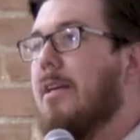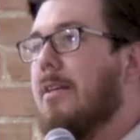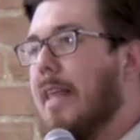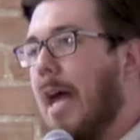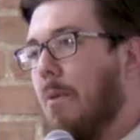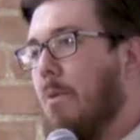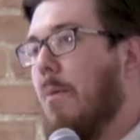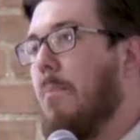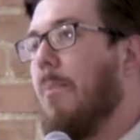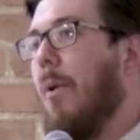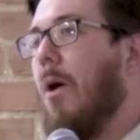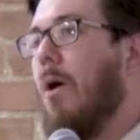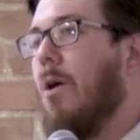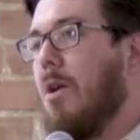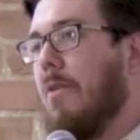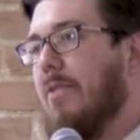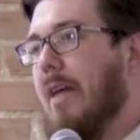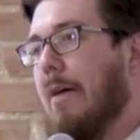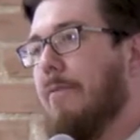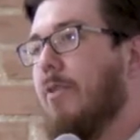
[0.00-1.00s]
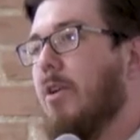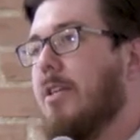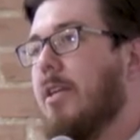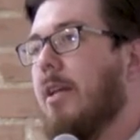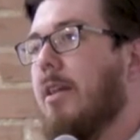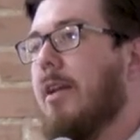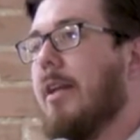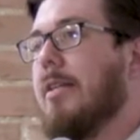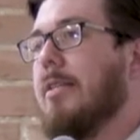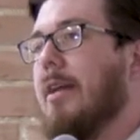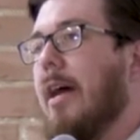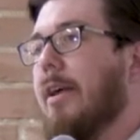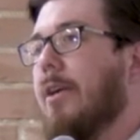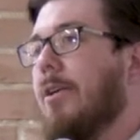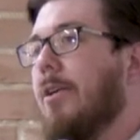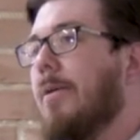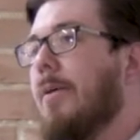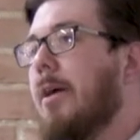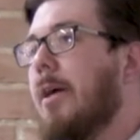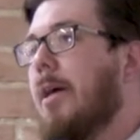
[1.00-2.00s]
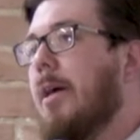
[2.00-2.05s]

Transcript: that were part of that fertility cycle.